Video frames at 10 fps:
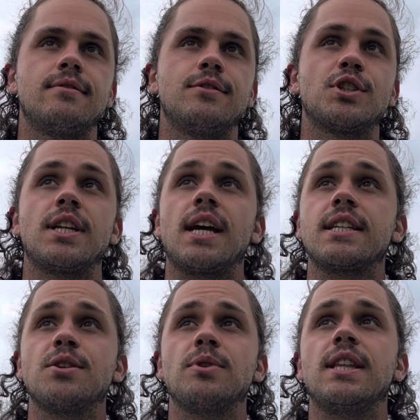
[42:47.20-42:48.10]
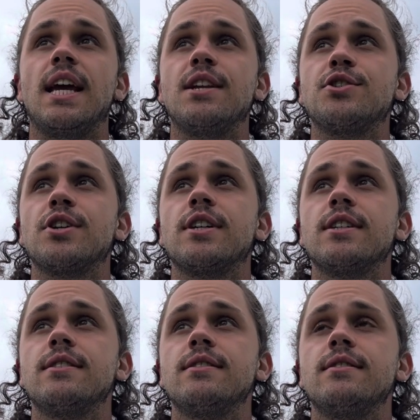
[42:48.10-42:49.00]
Just connecting with nature,
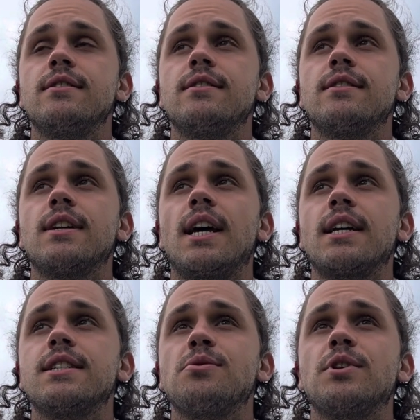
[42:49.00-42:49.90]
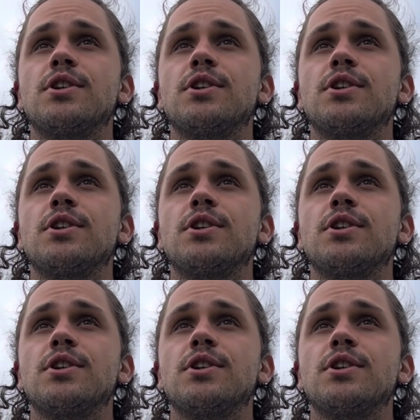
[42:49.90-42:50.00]
connecting with